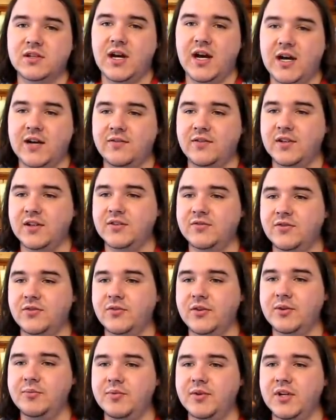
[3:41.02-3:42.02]
I've looked for
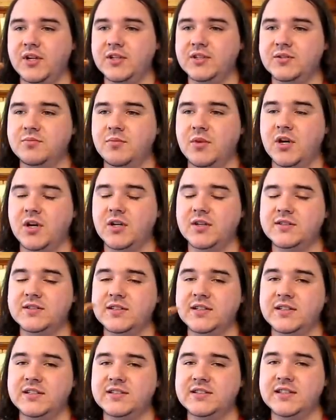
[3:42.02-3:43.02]
reproduction marks
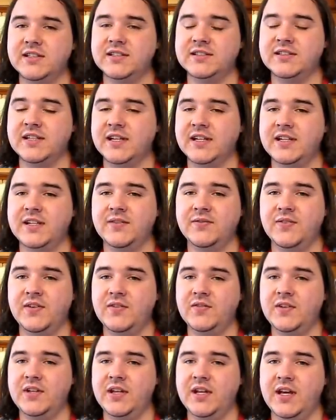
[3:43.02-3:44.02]
and it says
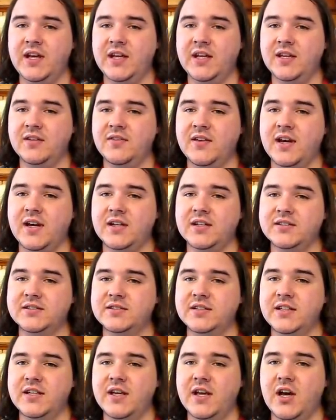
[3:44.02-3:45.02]
1958 and that
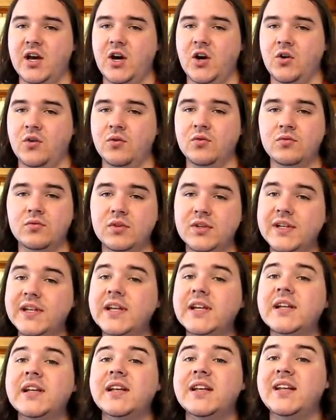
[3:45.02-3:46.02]
is the
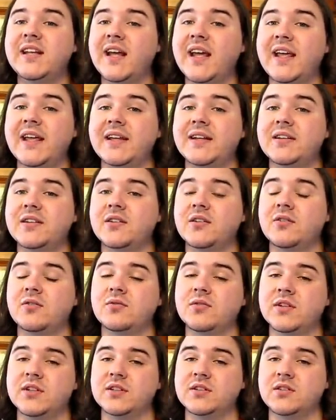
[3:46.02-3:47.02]
only date
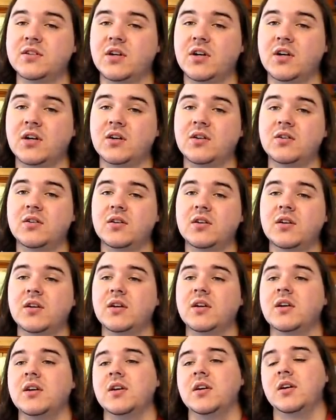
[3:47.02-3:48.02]
on this doll.
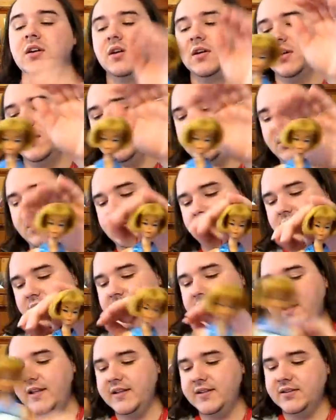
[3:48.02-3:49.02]

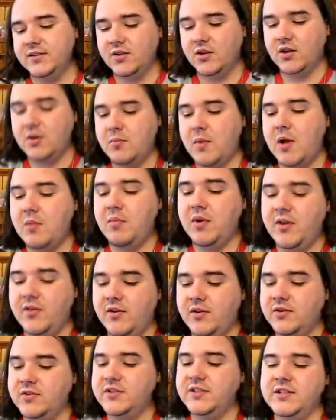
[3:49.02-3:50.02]
These are my
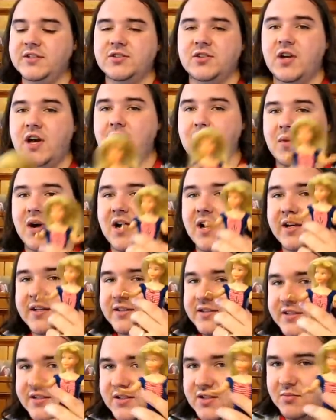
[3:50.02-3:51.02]
mother's. These are not
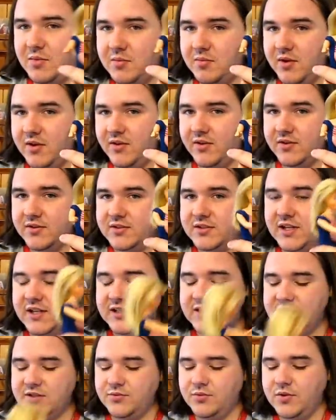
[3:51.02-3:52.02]
mine. These are my mother's.
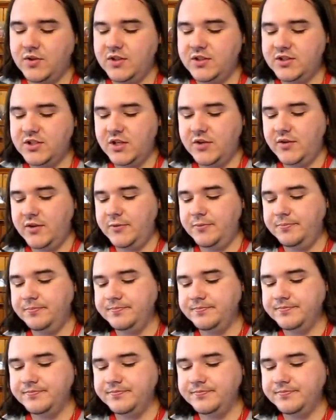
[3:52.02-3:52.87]
I just wanted to show you